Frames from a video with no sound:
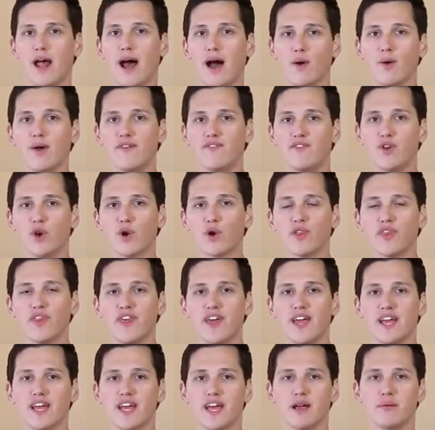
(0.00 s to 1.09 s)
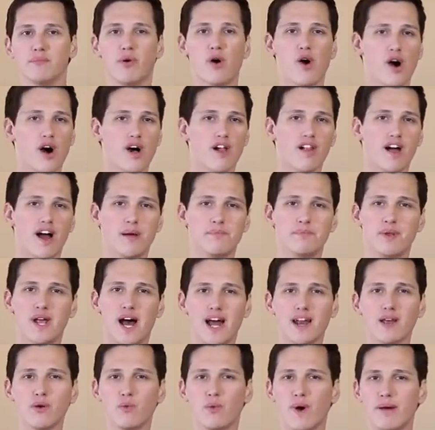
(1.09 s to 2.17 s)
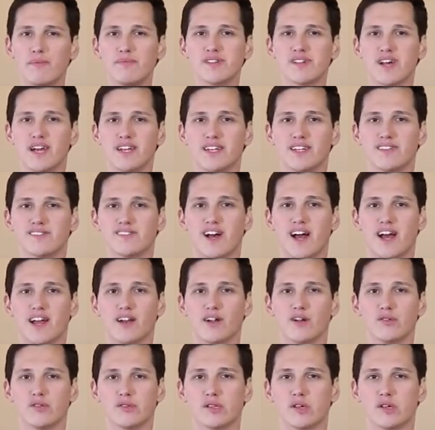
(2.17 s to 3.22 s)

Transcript: Now, if you're thinking, Paul, I'm not a website designer,